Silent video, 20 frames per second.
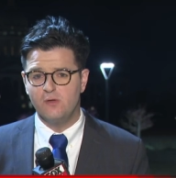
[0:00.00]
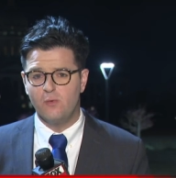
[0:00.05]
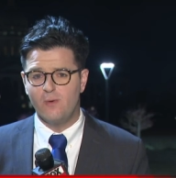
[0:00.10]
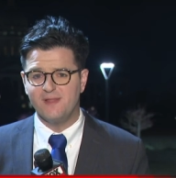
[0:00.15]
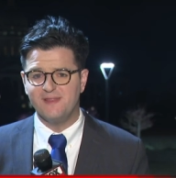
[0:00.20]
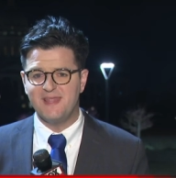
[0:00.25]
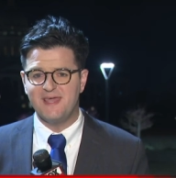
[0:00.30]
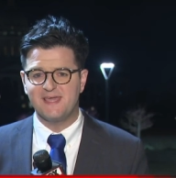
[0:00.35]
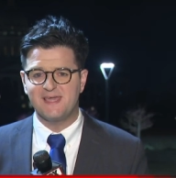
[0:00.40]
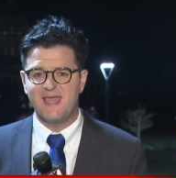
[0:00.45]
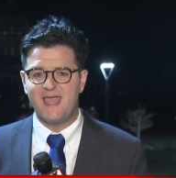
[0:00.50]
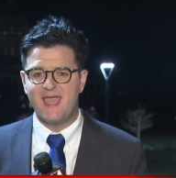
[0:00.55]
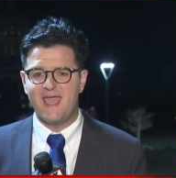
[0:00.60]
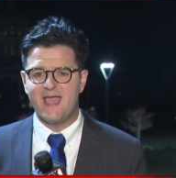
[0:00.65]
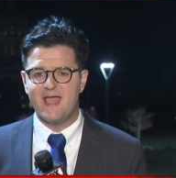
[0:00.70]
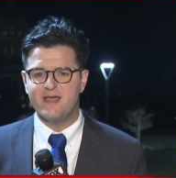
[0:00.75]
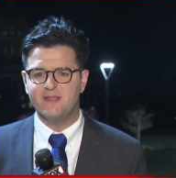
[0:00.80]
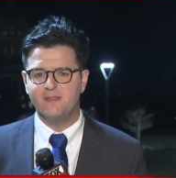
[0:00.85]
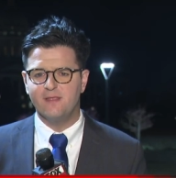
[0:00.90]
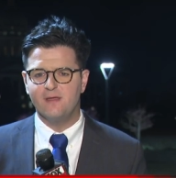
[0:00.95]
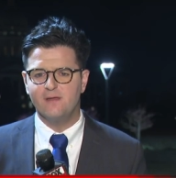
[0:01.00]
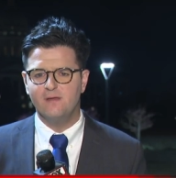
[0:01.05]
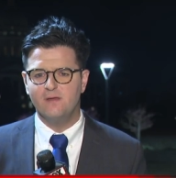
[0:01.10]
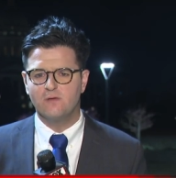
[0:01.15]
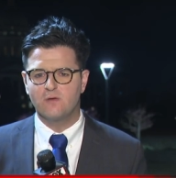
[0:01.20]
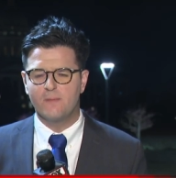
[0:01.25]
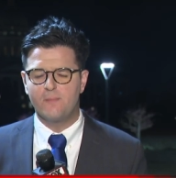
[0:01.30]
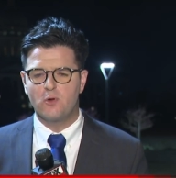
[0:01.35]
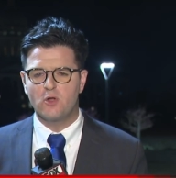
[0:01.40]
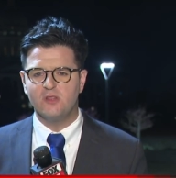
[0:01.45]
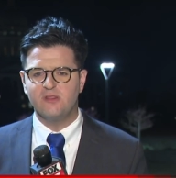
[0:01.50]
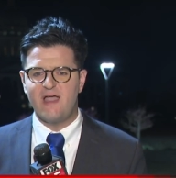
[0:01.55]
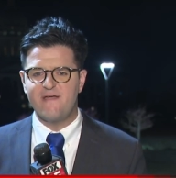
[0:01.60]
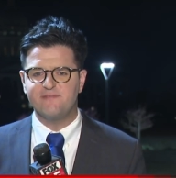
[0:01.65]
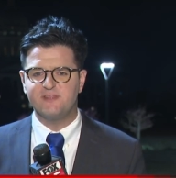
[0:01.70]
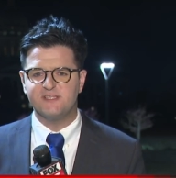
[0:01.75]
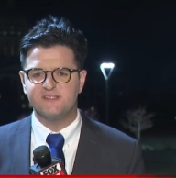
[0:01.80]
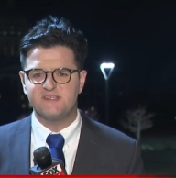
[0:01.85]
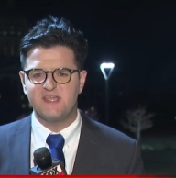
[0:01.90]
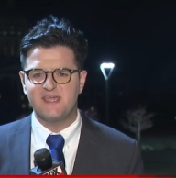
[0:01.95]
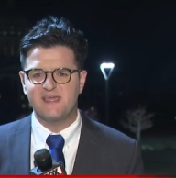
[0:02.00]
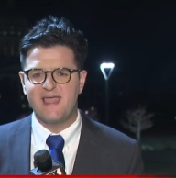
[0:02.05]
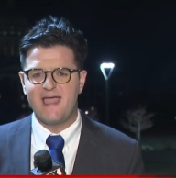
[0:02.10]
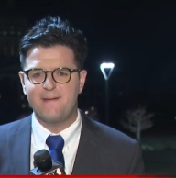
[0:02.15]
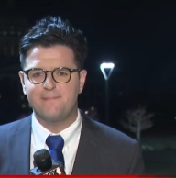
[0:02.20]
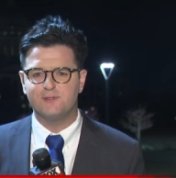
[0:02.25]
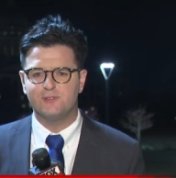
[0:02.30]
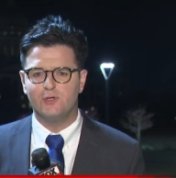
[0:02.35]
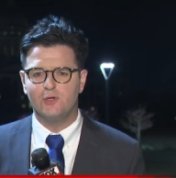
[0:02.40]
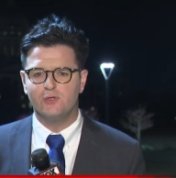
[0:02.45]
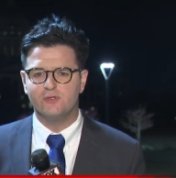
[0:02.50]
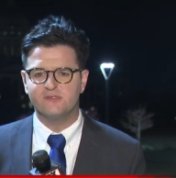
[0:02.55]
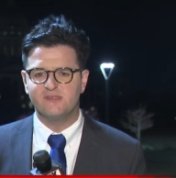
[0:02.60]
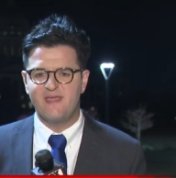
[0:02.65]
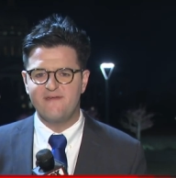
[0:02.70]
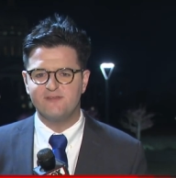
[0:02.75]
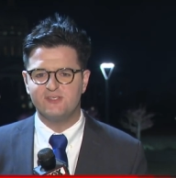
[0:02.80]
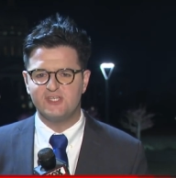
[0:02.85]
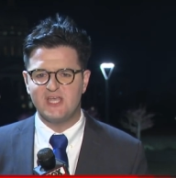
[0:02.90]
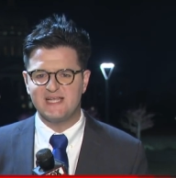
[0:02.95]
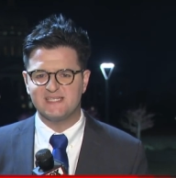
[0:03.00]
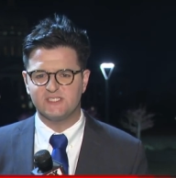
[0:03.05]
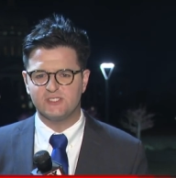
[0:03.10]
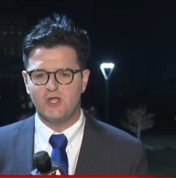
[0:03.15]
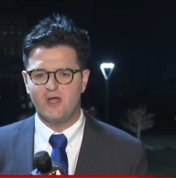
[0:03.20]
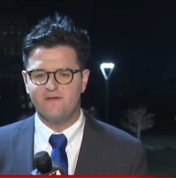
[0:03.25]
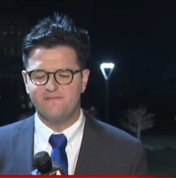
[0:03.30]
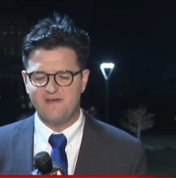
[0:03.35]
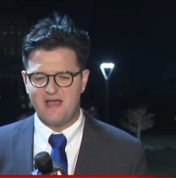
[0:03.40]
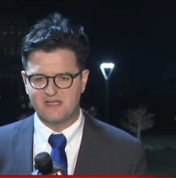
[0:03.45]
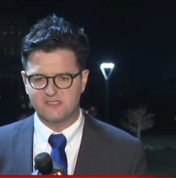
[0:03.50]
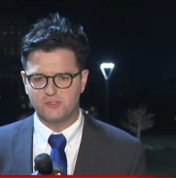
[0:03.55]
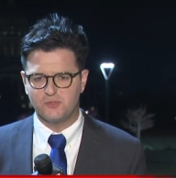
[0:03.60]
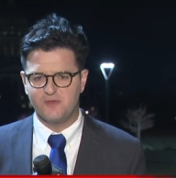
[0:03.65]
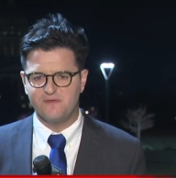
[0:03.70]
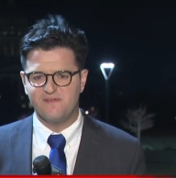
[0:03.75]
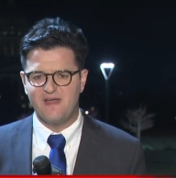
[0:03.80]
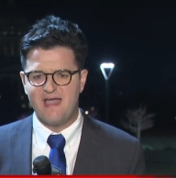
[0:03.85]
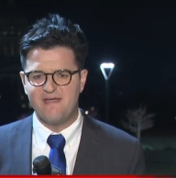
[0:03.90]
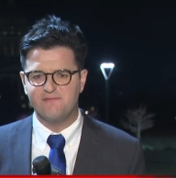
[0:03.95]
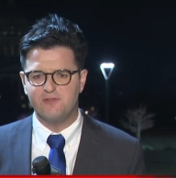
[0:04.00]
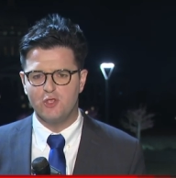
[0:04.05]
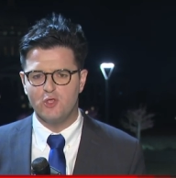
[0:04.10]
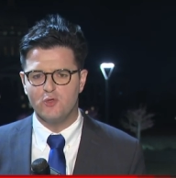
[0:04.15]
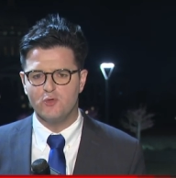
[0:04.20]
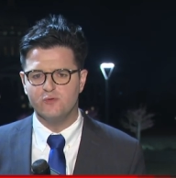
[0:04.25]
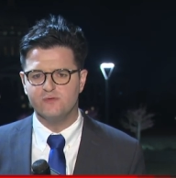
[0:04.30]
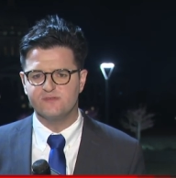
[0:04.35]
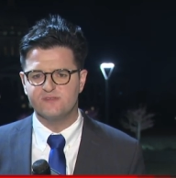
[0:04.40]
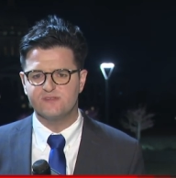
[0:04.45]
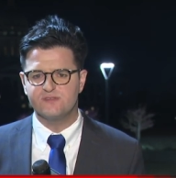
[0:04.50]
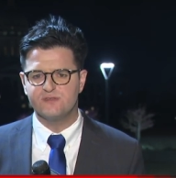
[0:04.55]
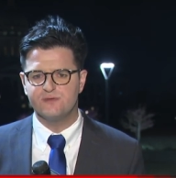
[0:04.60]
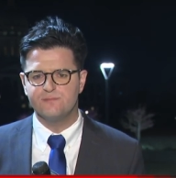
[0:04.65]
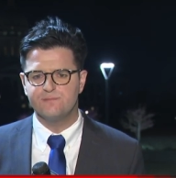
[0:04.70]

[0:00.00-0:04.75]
when they can. Reporting live at the state capitol, David Chasanov, Fox 25 News.